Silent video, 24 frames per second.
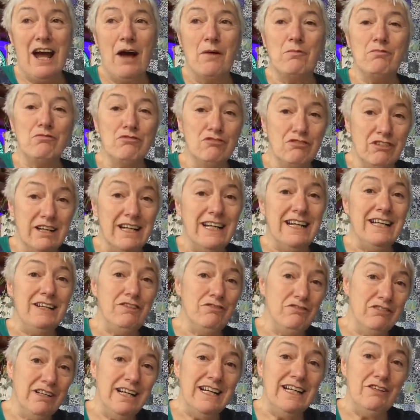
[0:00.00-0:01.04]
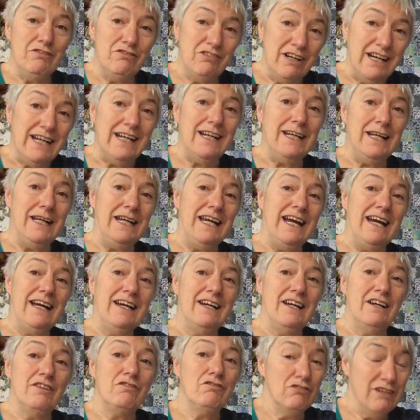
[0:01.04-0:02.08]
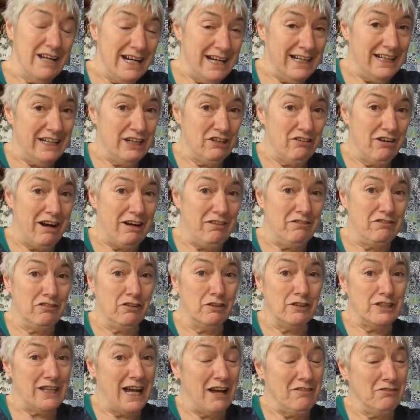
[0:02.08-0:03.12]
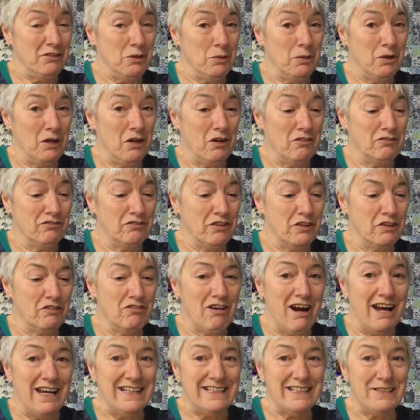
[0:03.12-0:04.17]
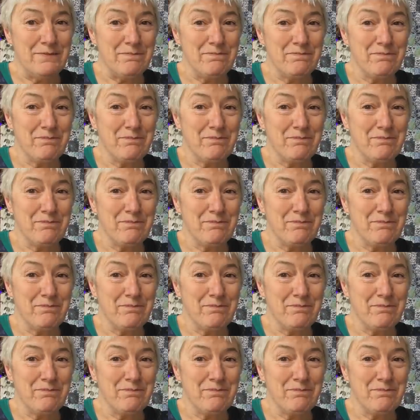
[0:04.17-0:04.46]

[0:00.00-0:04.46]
I'm really, really, really, really grateful to have you along for the ride.